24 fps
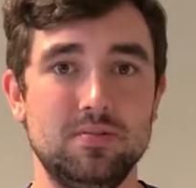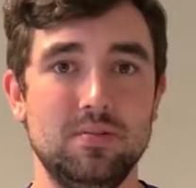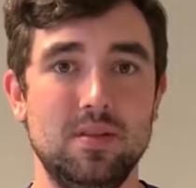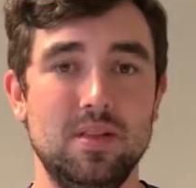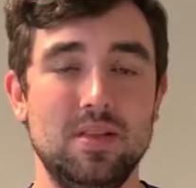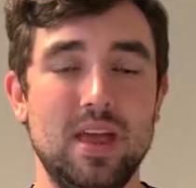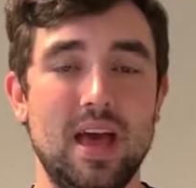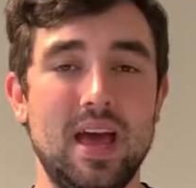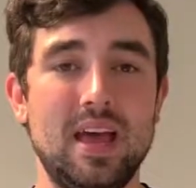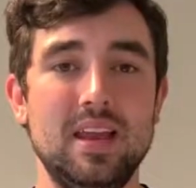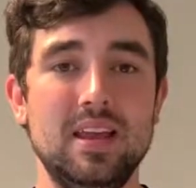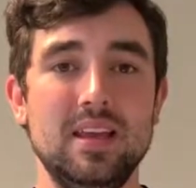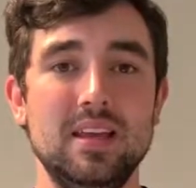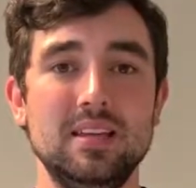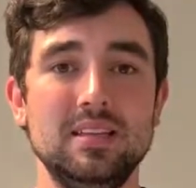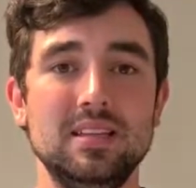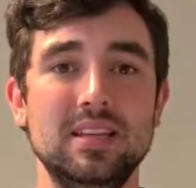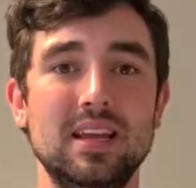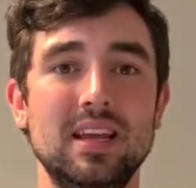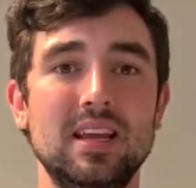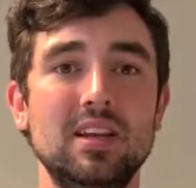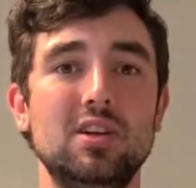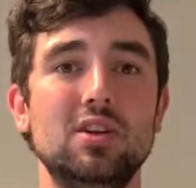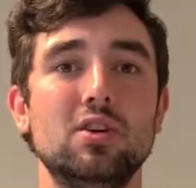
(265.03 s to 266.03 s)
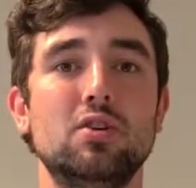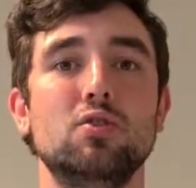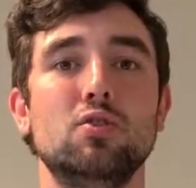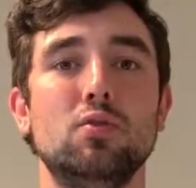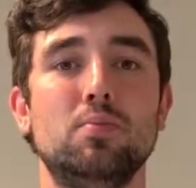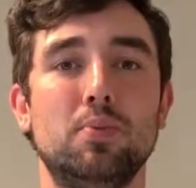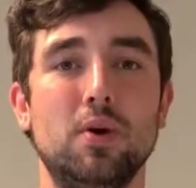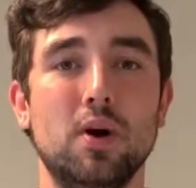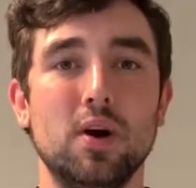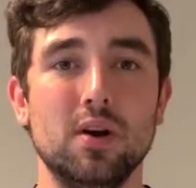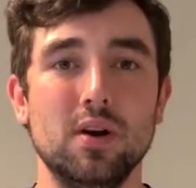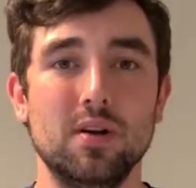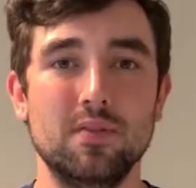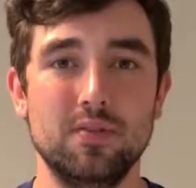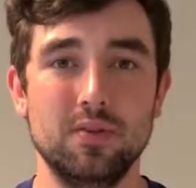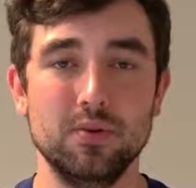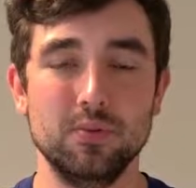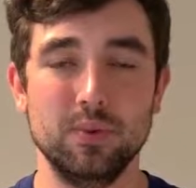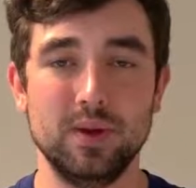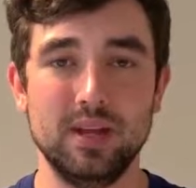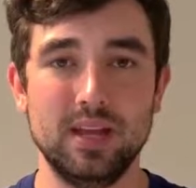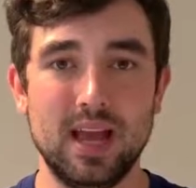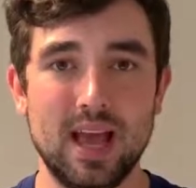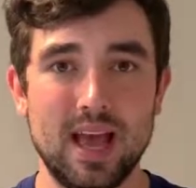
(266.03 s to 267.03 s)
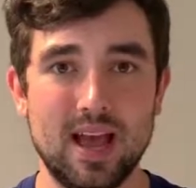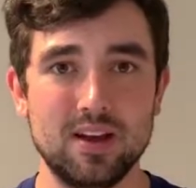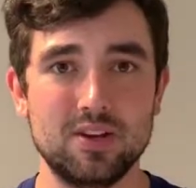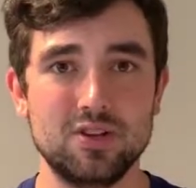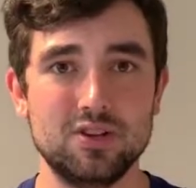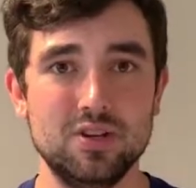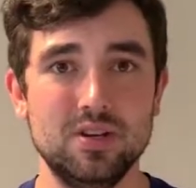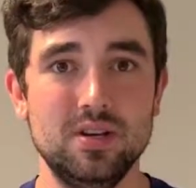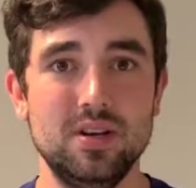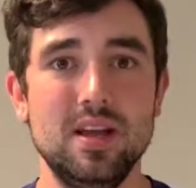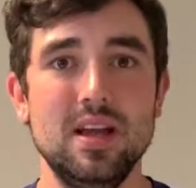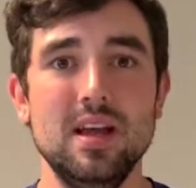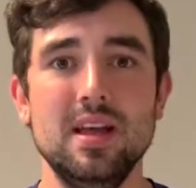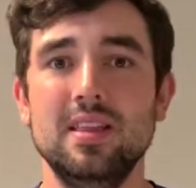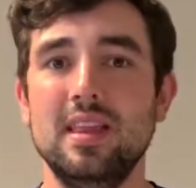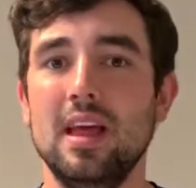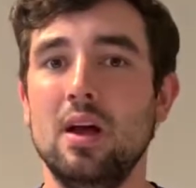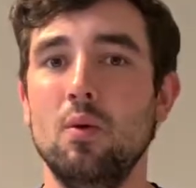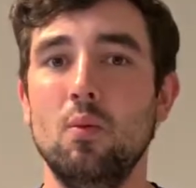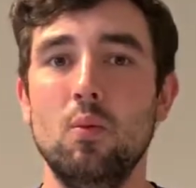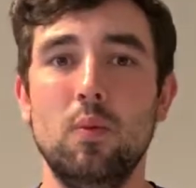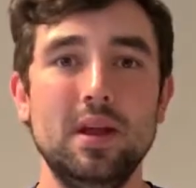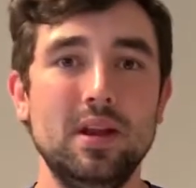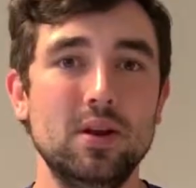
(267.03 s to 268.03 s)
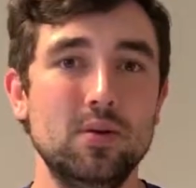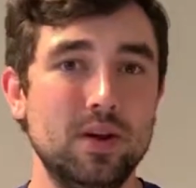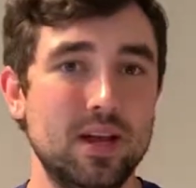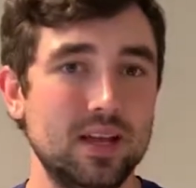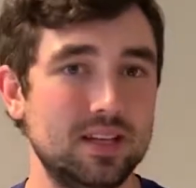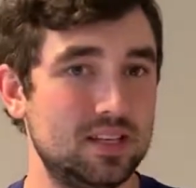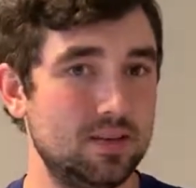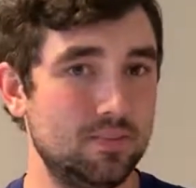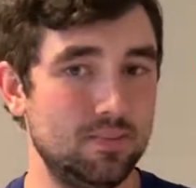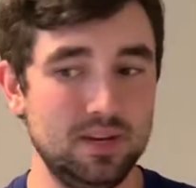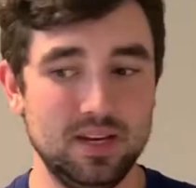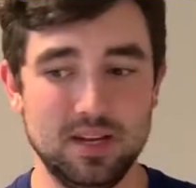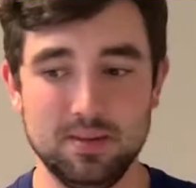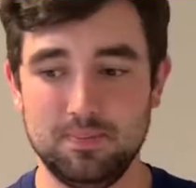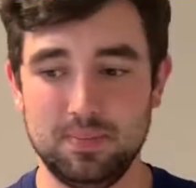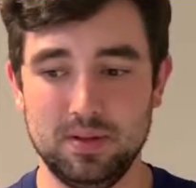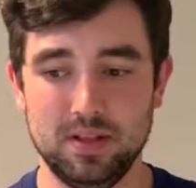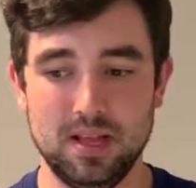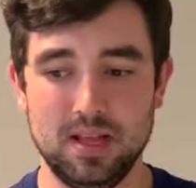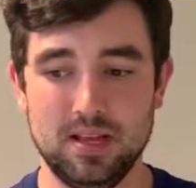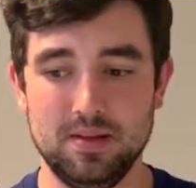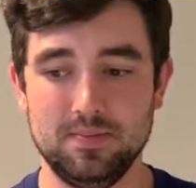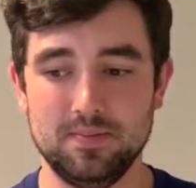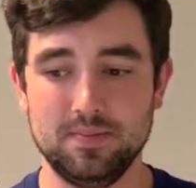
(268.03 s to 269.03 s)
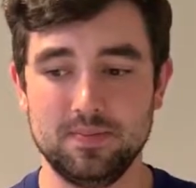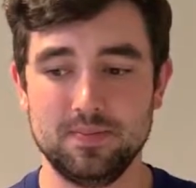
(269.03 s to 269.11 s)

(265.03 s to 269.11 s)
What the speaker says: That is an integral part of the reaction that we don't get to manipulate.